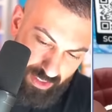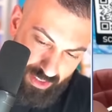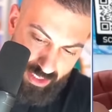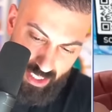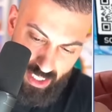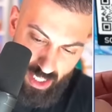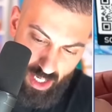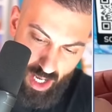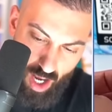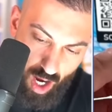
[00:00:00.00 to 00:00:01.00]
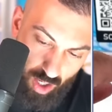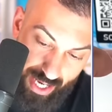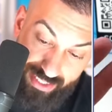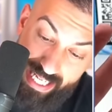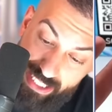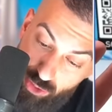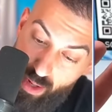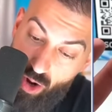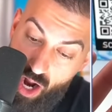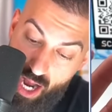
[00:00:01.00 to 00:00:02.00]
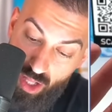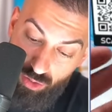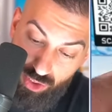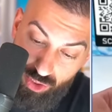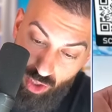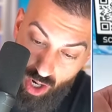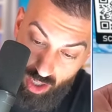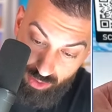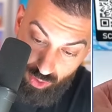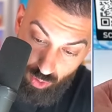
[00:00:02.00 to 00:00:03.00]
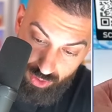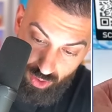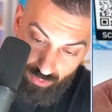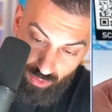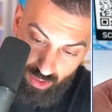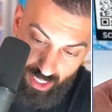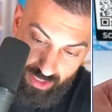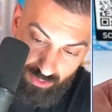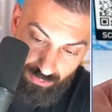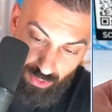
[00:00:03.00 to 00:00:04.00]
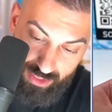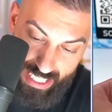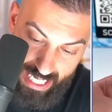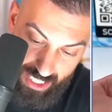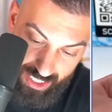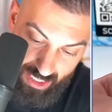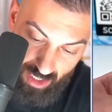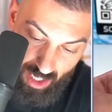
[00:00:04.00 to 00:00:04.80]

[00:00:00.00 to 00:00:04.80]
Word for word: Let's see. Okay, it's Azumarill Hollow uh, Soul Silver Collection First Edition.